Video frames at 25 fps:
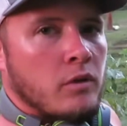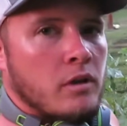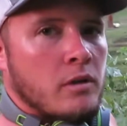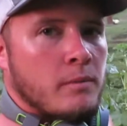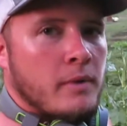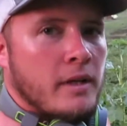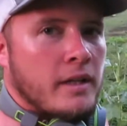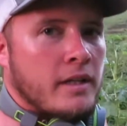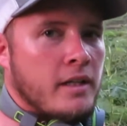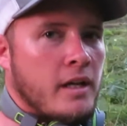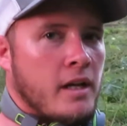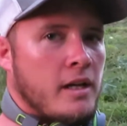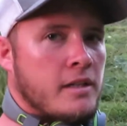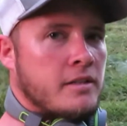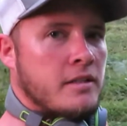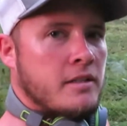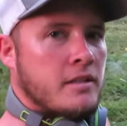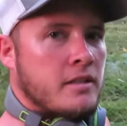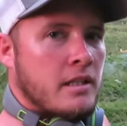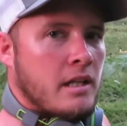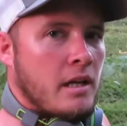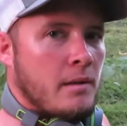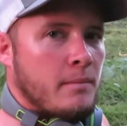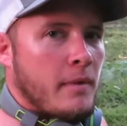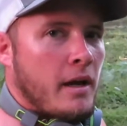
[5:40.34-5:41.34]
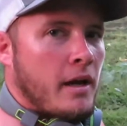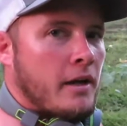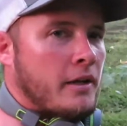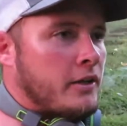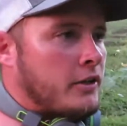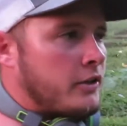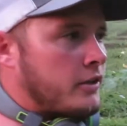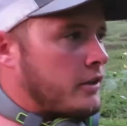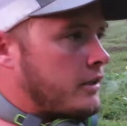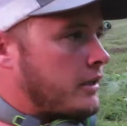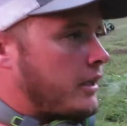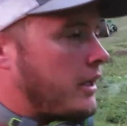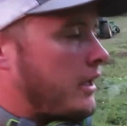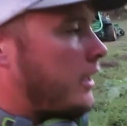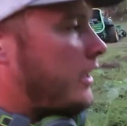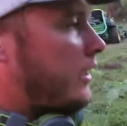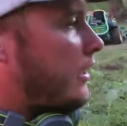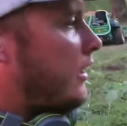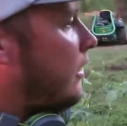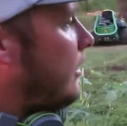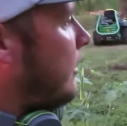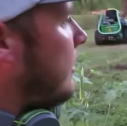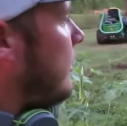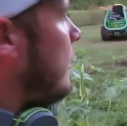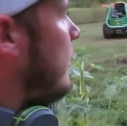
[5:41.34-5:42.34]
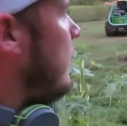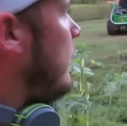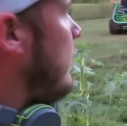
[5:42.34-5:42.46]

one of my cousins come out here today